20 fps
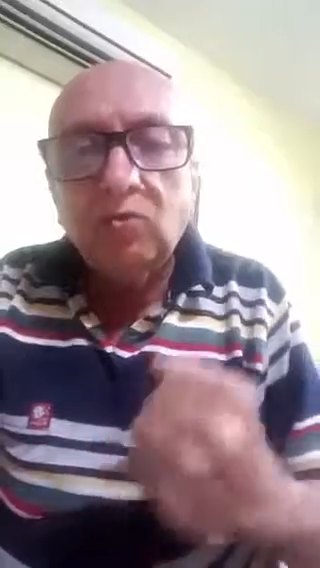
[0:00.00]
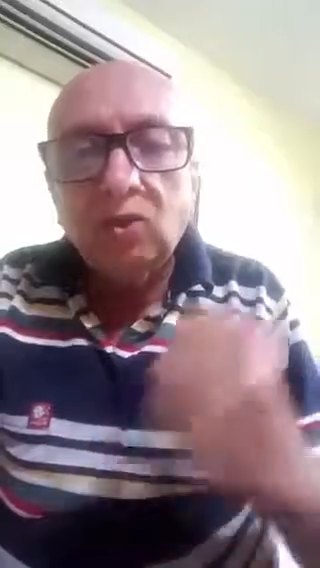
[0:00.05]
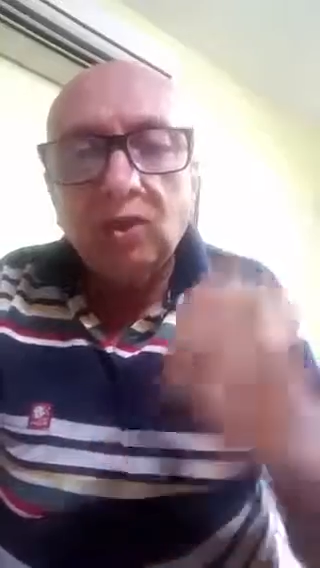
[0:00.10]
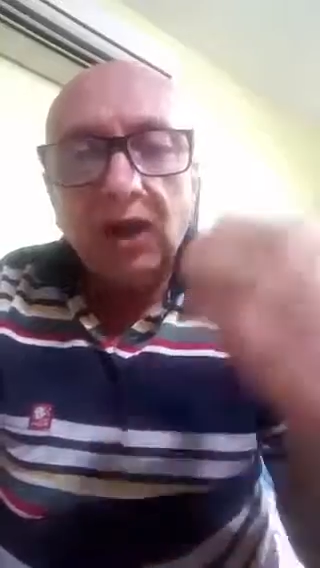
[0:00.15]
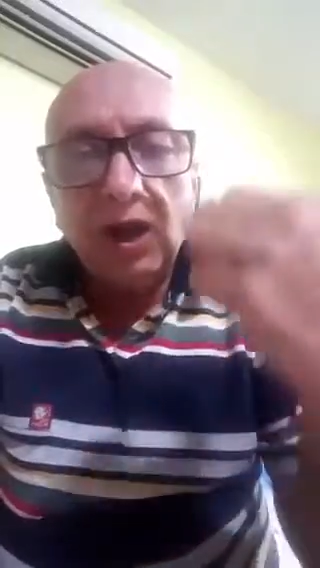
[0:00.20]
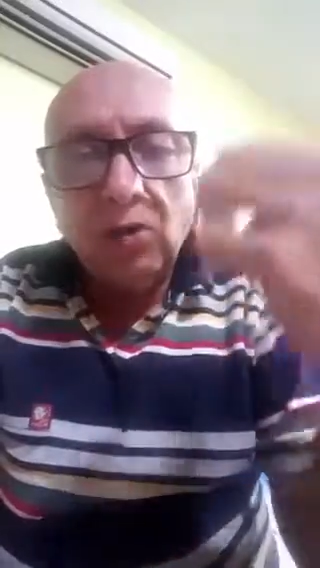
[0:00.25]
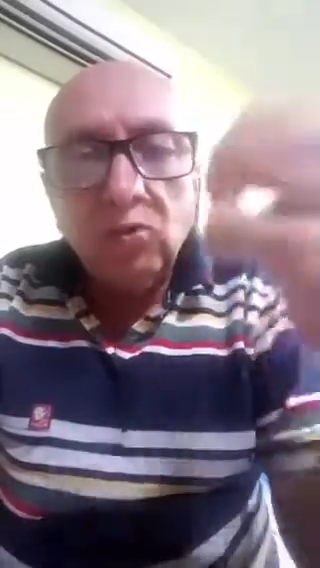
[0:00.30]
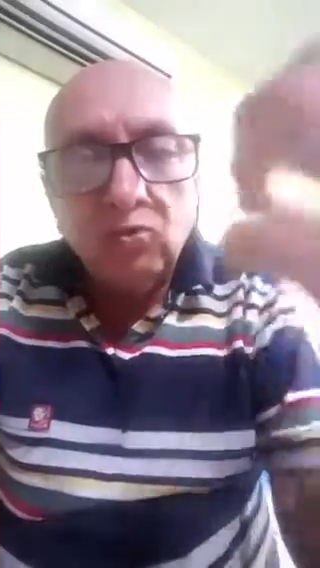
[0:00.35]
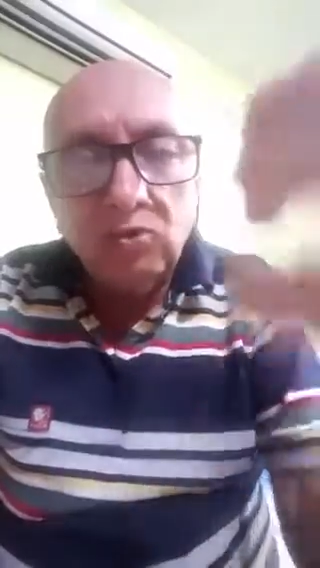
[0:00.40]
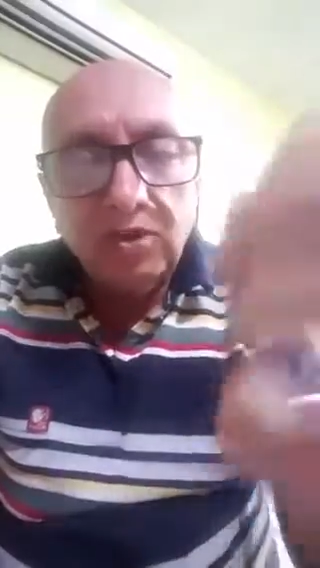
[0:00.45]
what
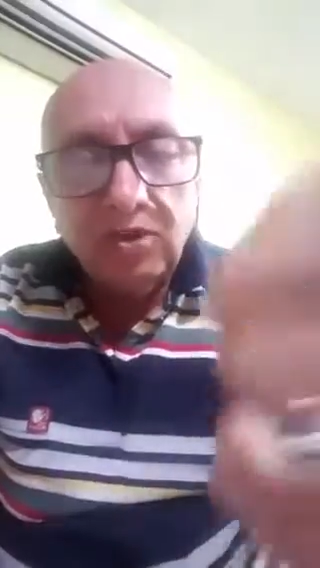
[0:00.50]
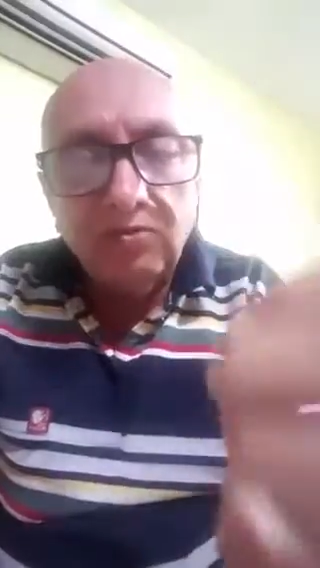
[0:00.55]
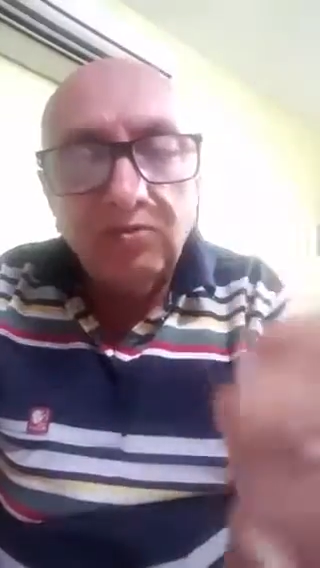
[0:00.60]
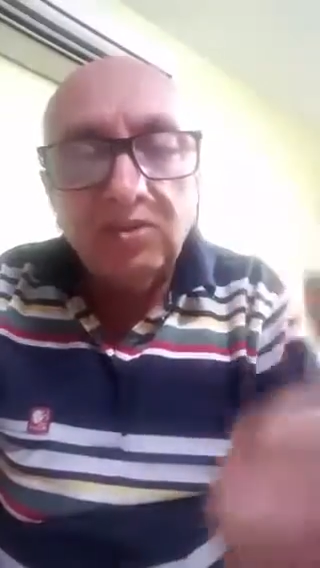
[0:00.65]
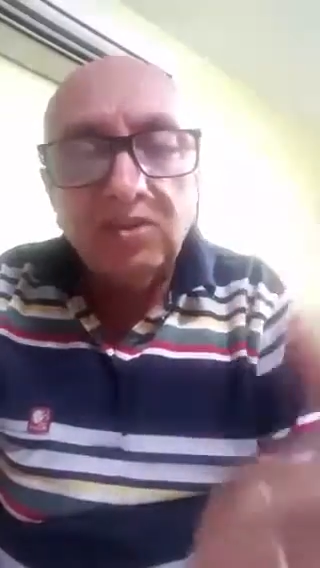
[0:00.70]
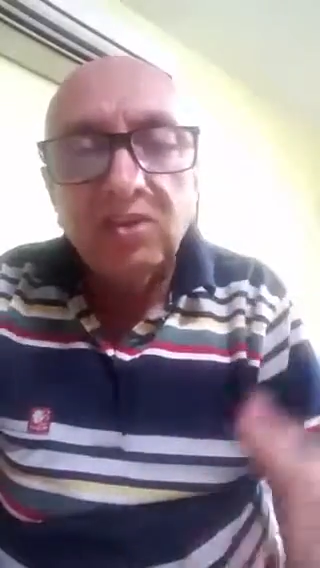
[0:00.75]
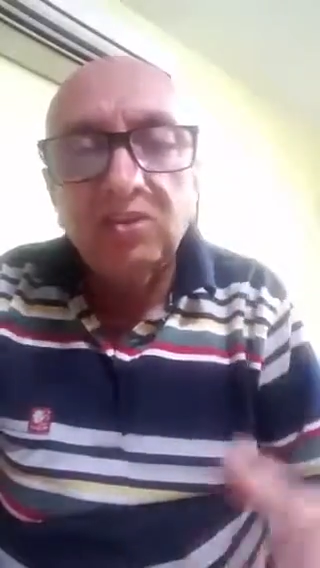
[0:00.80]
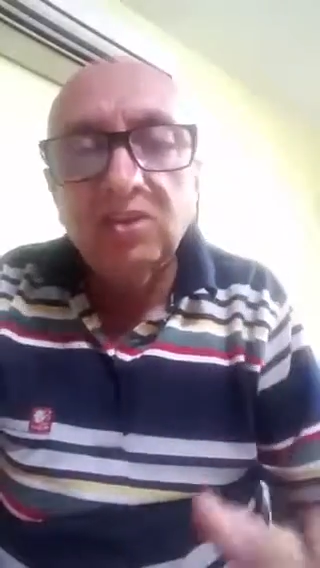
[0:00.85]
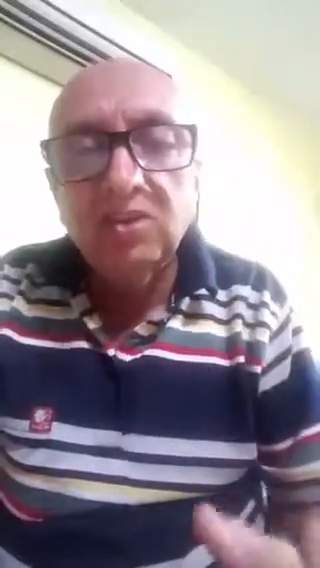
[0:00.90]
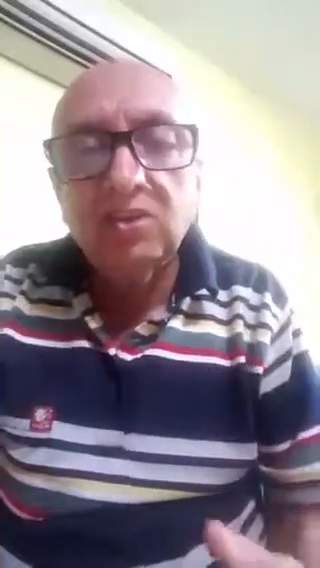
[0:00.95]
I would
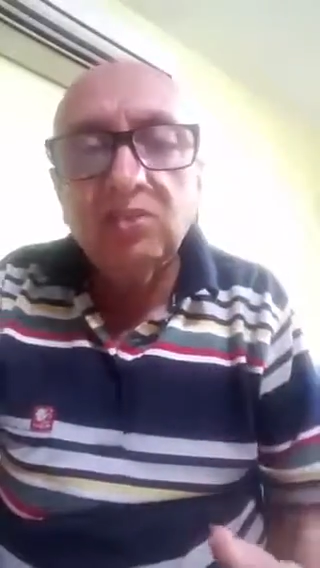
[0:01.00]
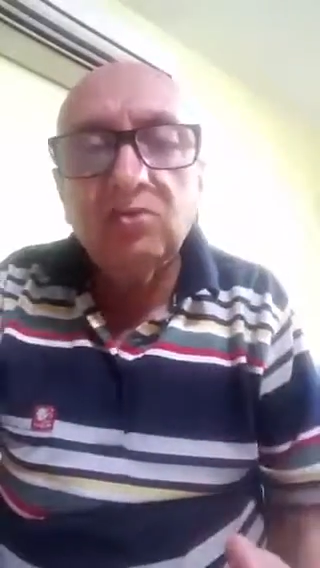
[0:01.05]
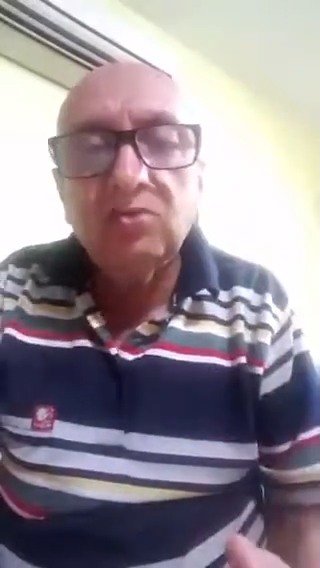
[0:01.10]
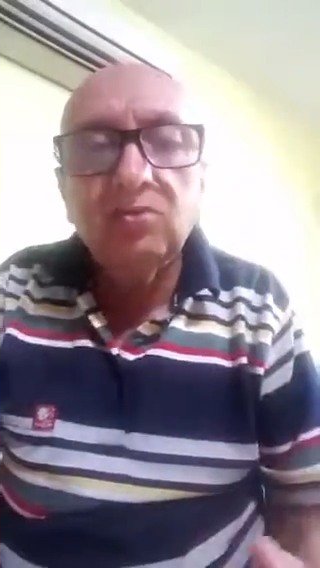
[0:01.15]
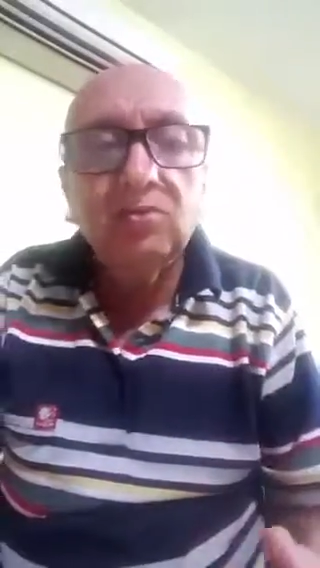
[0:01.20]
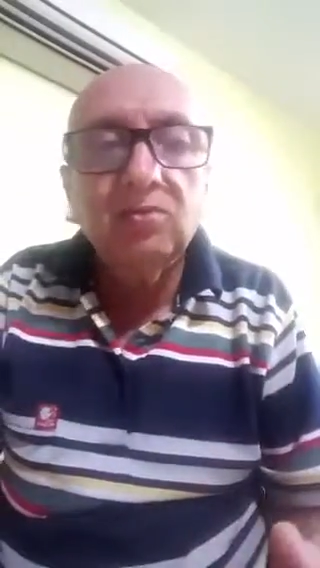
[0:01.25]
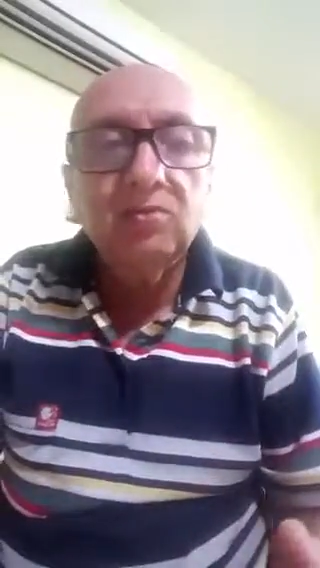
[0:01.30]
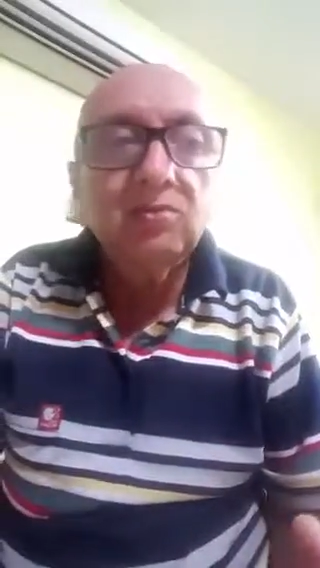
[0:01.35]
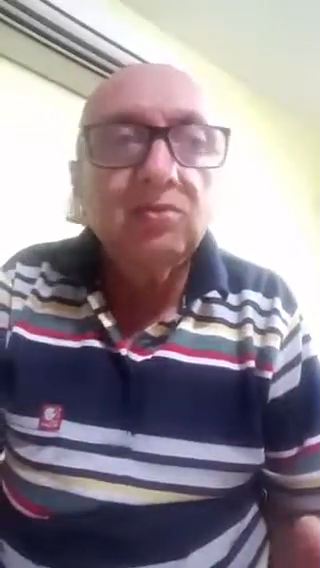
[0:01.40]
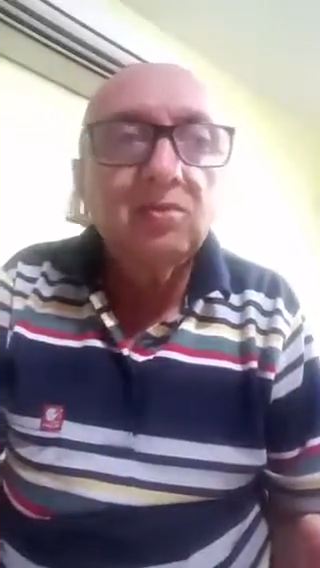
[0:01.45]
even suggest
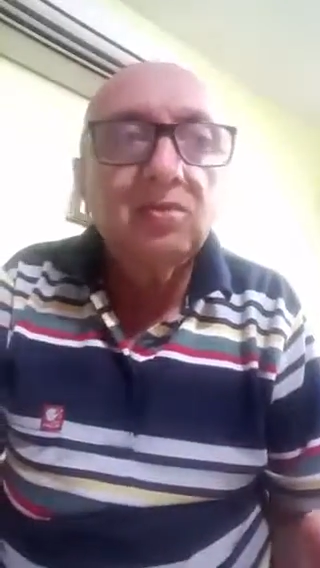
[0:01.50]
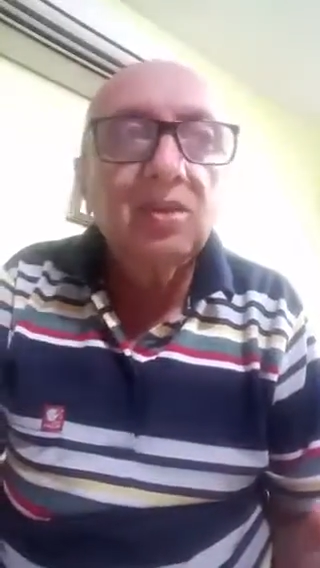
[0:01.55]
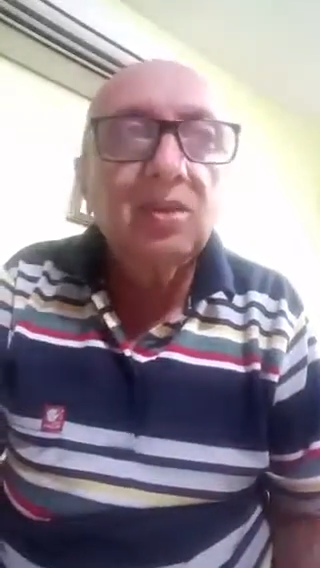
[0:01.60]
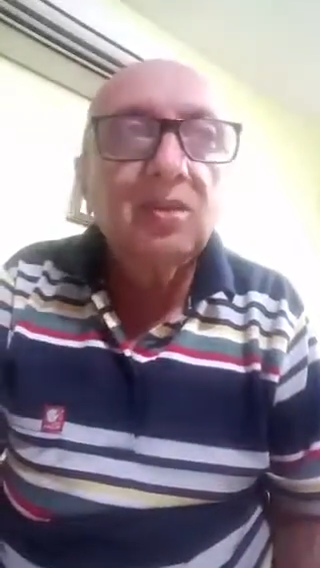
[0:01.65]
to you is